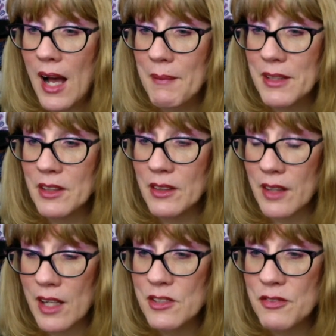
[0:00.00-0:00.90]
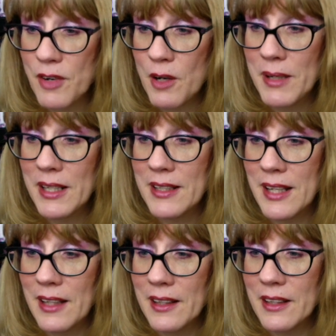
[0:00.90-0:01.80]
It's a lush, foaming,
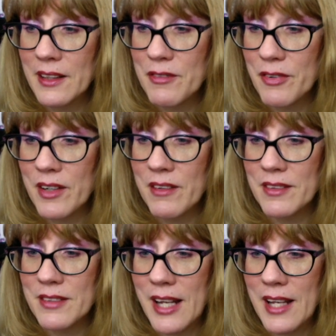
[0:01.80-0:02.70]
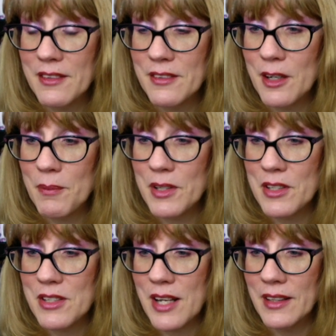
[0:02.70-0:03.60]
delicately fragranced hand soap,
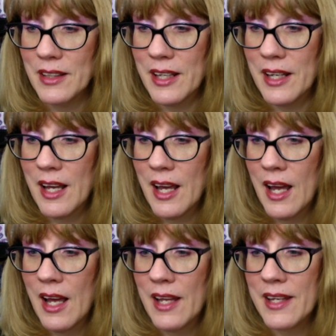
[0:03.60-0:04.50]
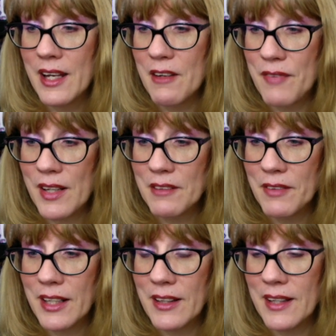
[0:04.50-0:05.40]
gently yet
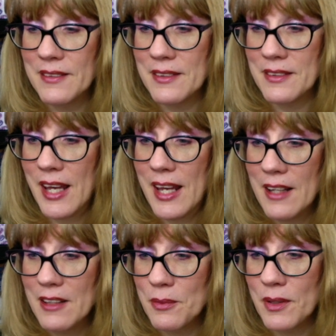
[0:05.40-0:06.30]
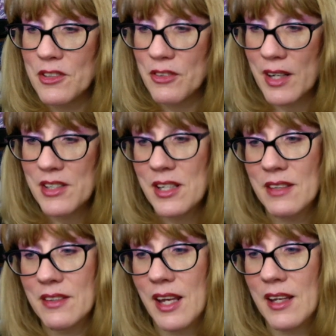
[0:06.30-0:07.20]
effectively cleanses hands while drenching
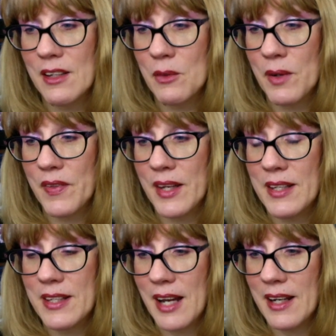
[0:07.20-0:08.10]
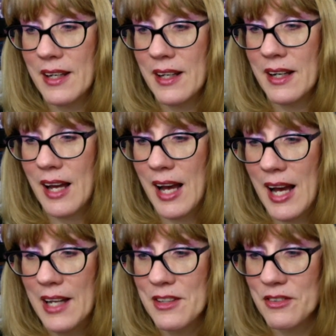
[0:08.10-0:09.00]
skin with a decadent
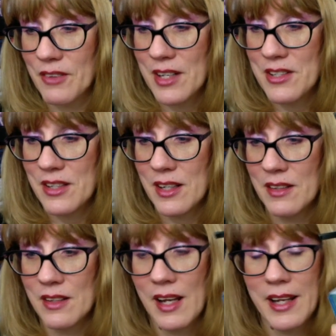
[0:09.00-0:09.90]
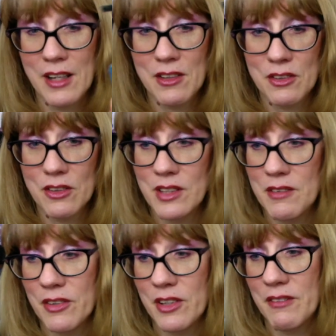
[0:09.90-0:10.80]
hydration. Again,
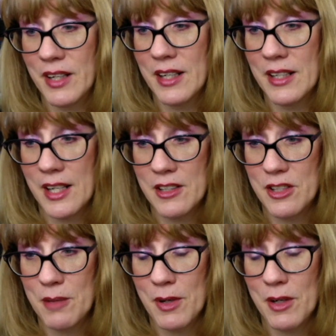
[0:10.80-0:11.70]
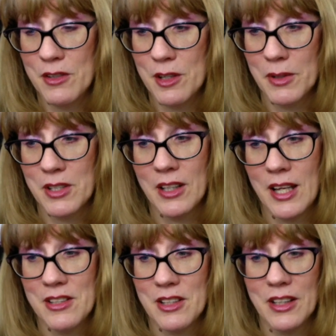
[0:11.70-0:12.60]
cruelty-free, vegan, non-GMO,
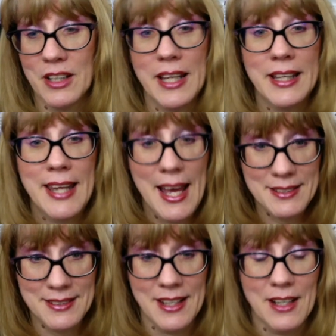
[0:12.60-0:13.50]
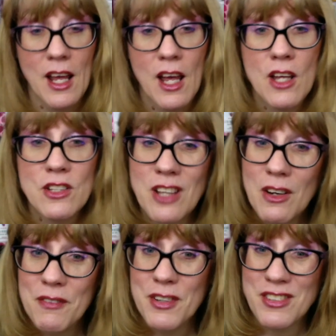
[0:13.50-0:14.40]
dermatologically tested. So
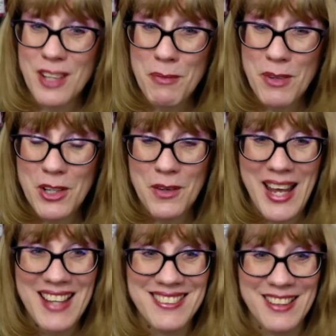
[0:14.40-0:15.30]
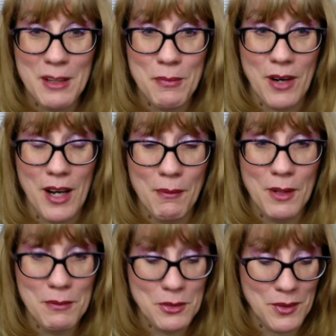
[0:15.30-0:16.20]
if you're someone who has, like,
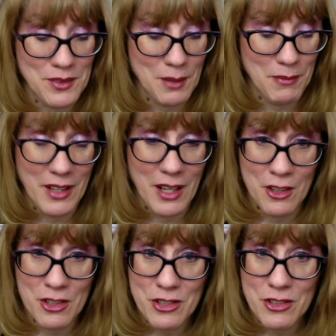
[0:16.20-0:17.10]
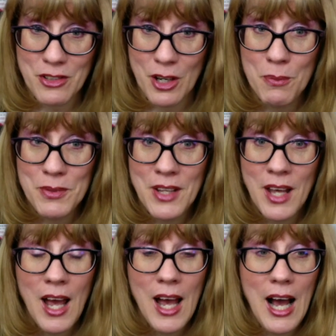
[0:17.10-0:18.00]
problems with some of the harsher soaps,
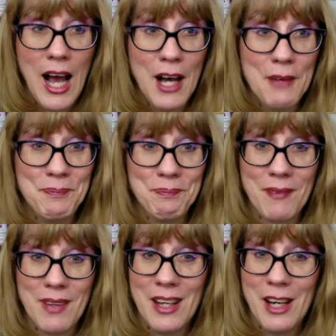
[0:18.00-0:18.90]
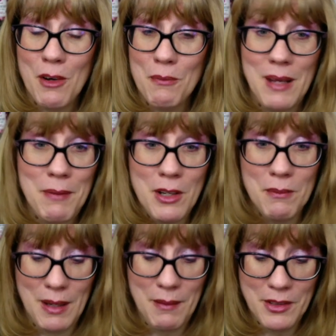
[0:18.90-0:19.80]
you know, maybe
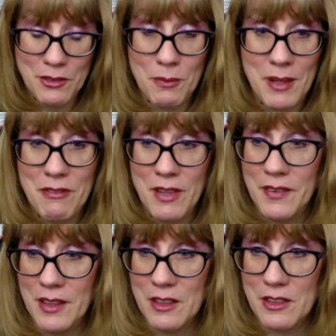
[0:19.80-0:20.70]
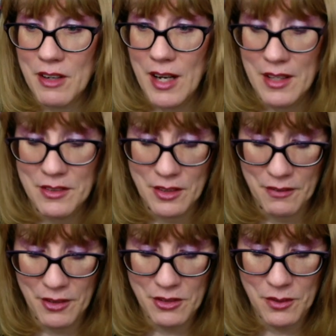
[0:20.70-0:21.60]
this would be a fun thing to try. So the
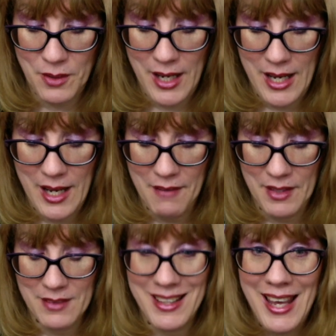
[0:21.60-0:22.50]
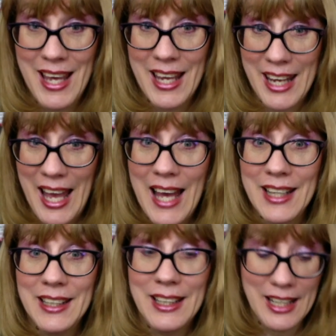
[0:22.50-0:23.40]
first one I have is
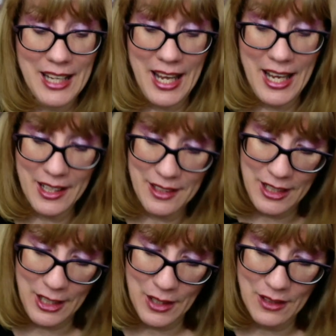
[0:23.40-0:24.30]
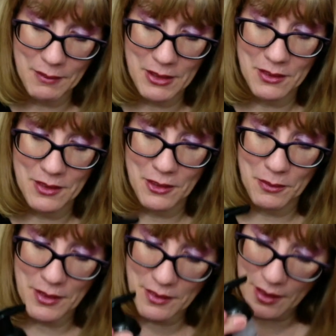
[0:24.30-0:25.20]
cotton candy. Let me see what this
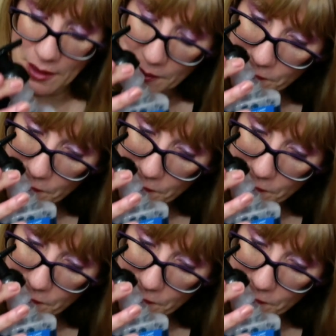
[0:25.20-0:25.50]
smells like.